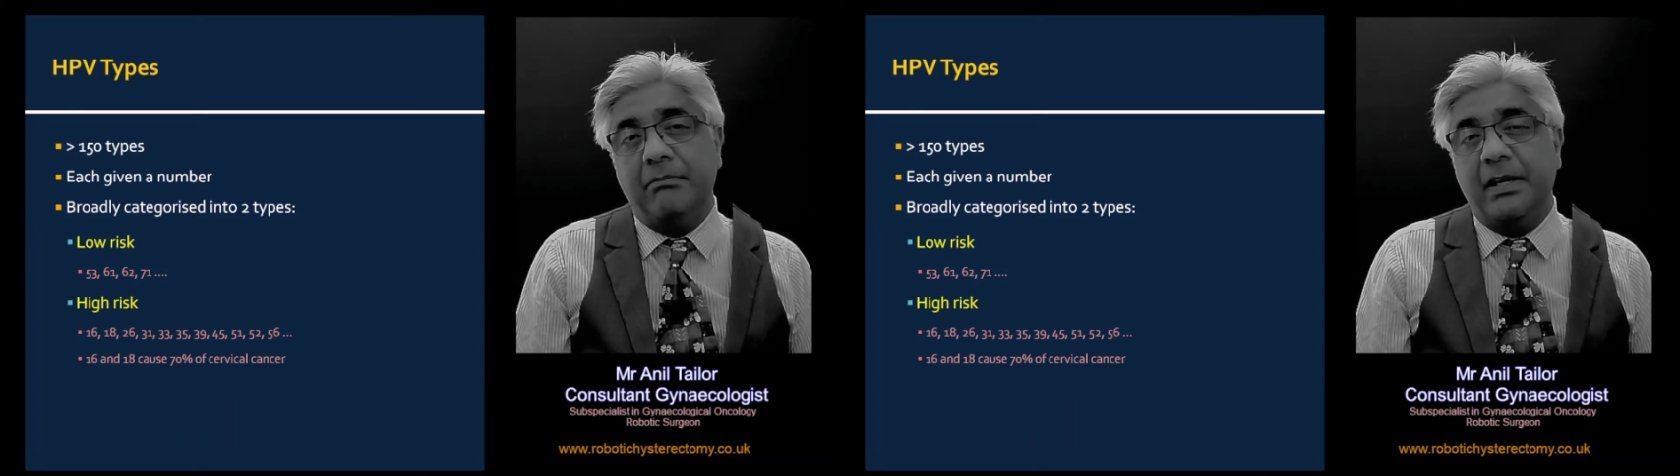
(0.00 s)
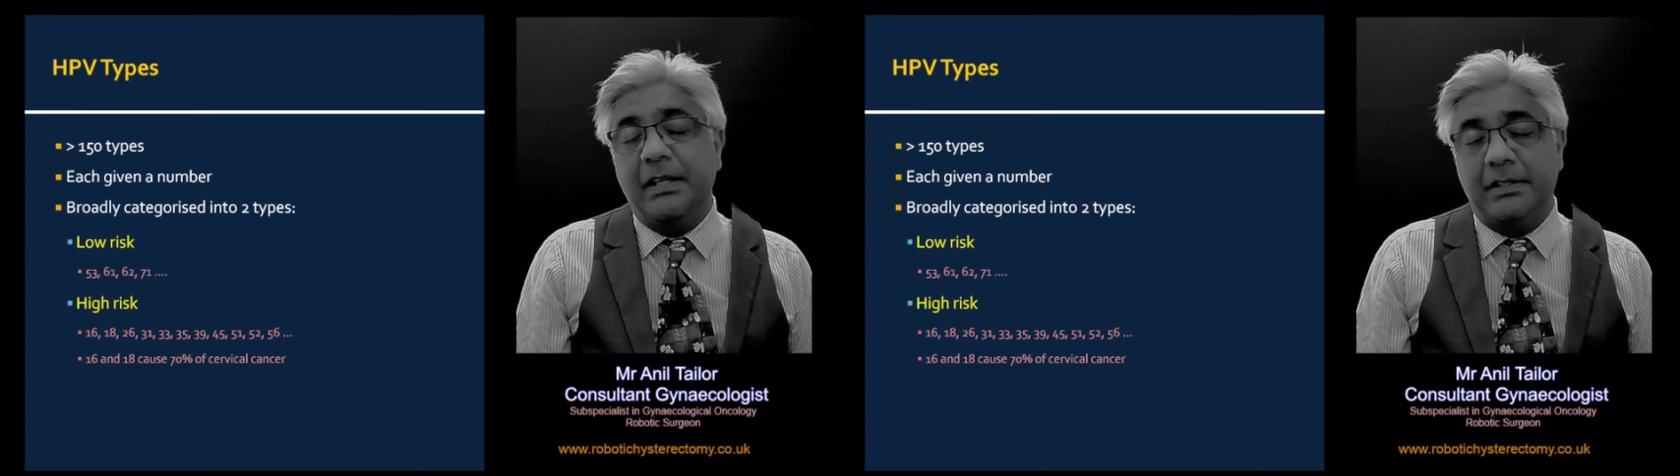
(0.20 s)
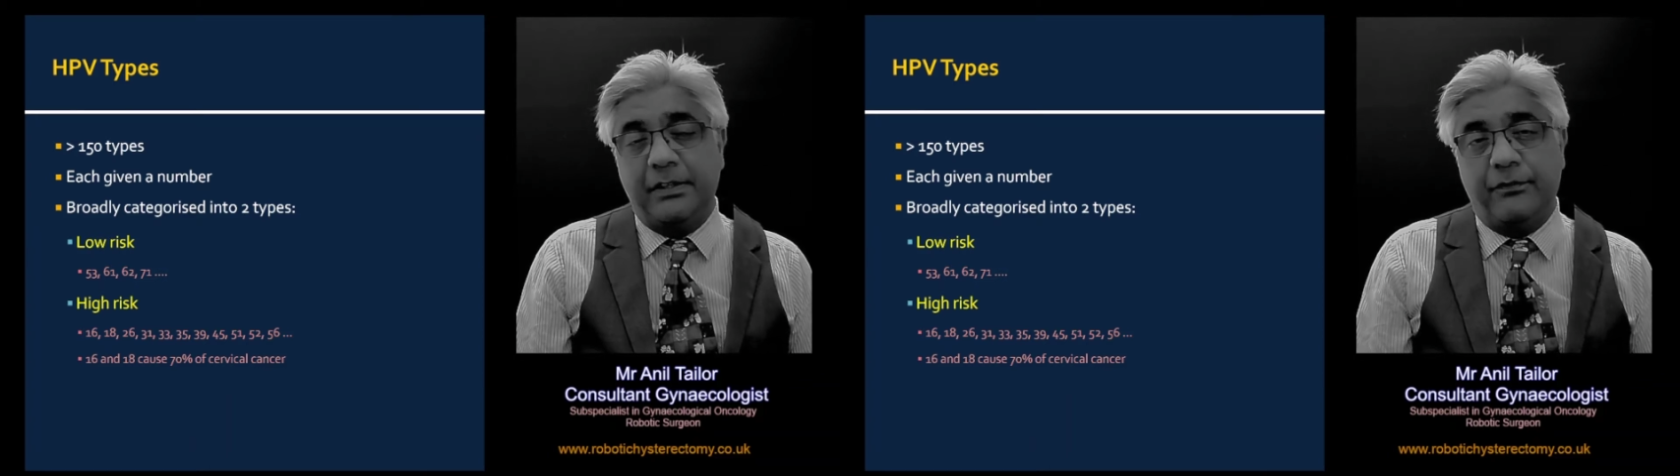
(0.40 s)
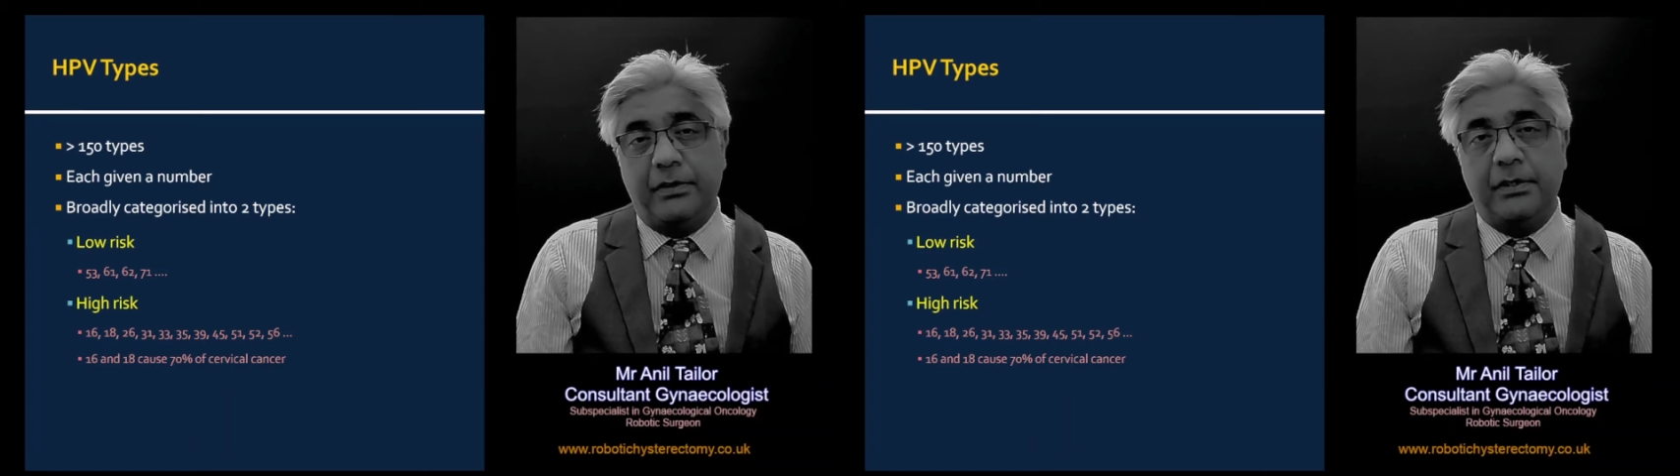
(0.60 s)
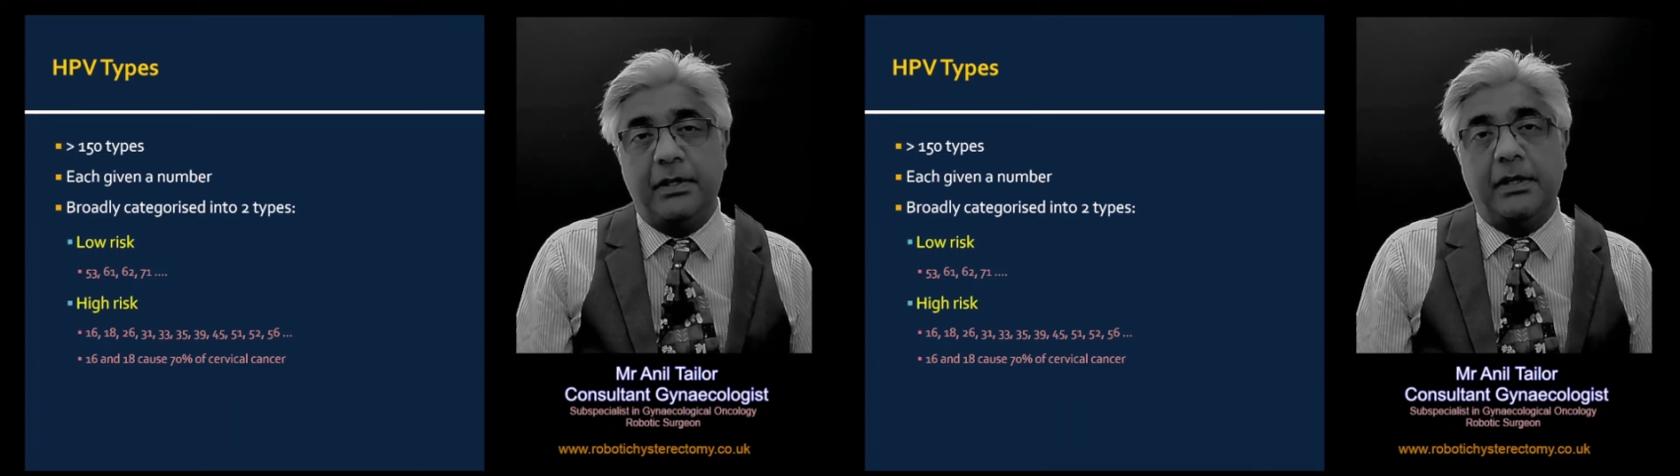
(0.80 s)
many
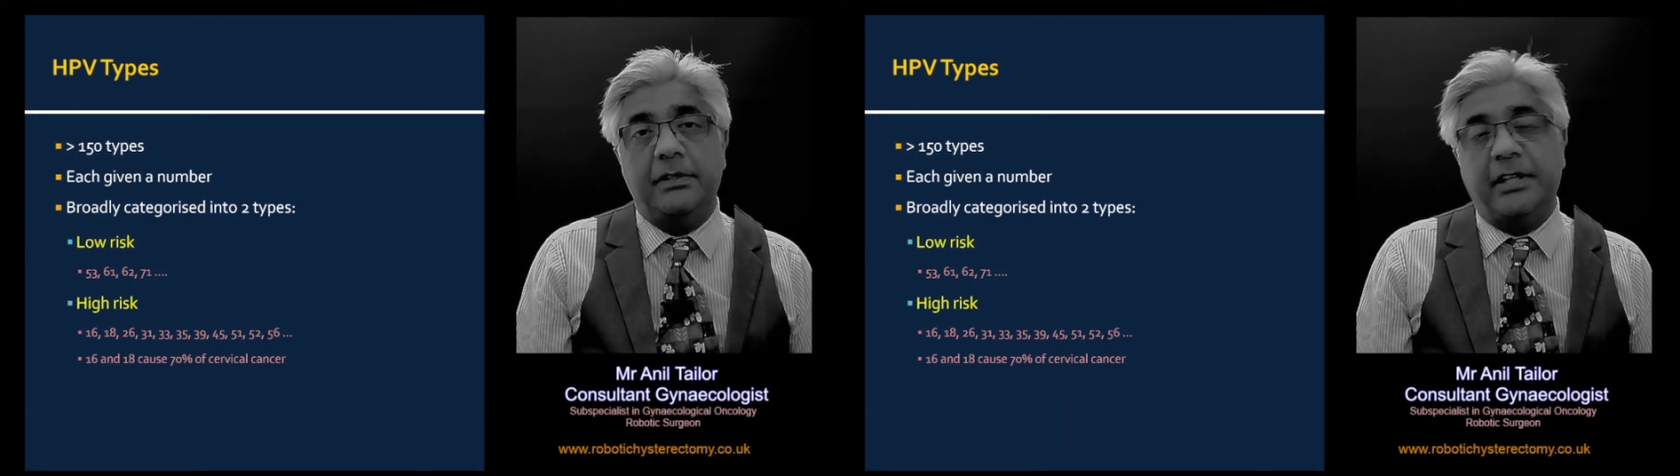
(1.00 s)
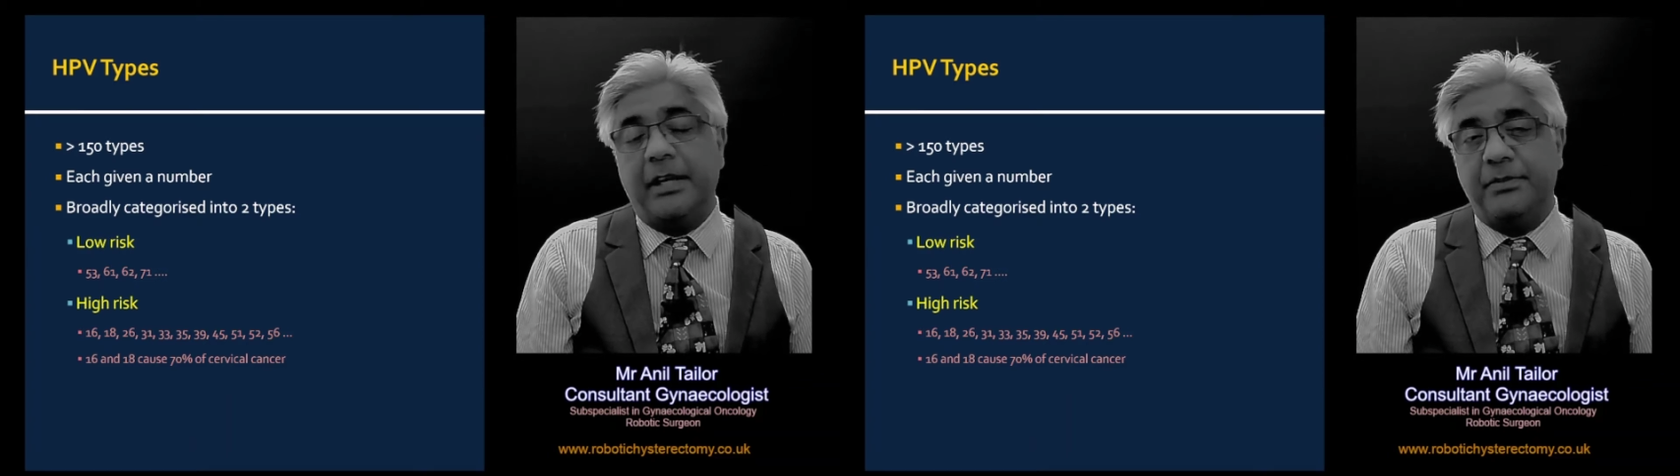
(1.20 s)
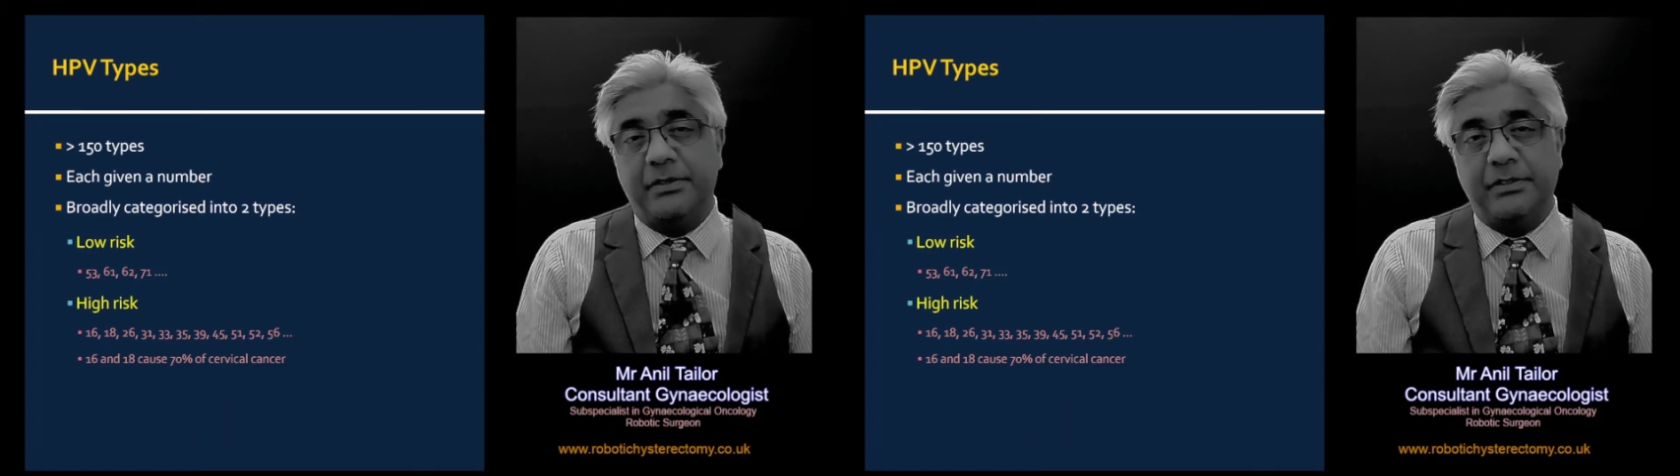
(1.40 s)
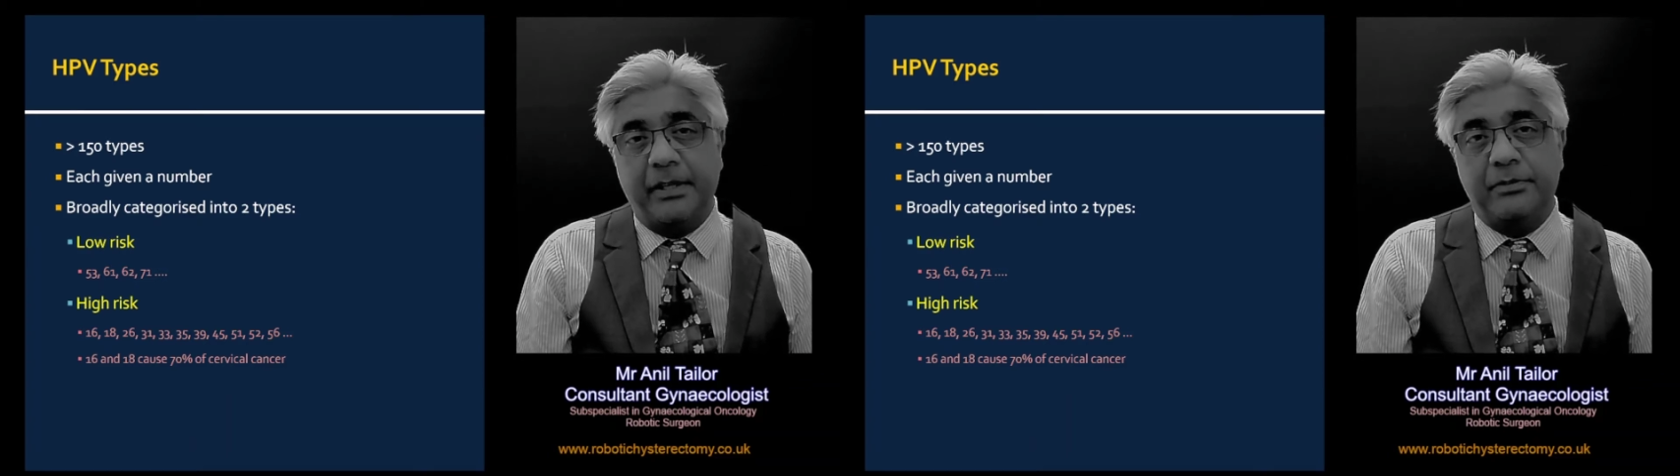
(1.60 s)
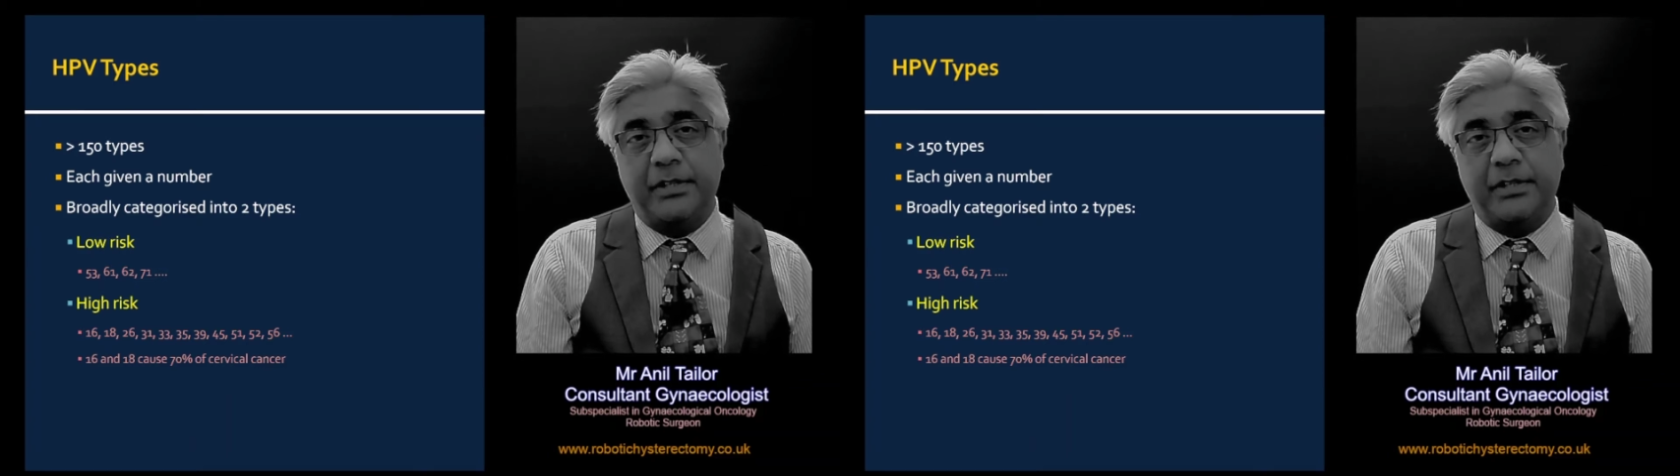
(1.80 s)
different types and